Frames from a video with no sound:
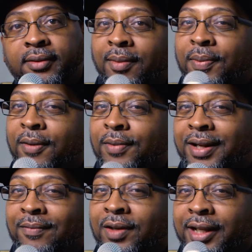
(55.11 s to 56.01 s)
but people
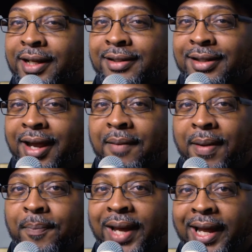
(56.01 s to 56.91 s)
didn't really understand
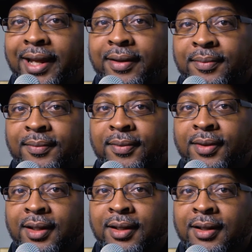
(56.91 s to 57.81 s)
my pain.
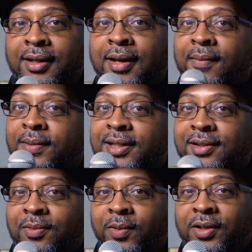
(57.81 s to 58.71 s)
But this
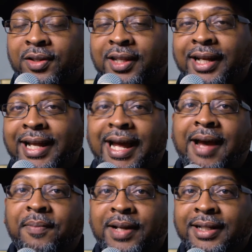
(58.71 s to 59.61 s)
is a real thing that happened.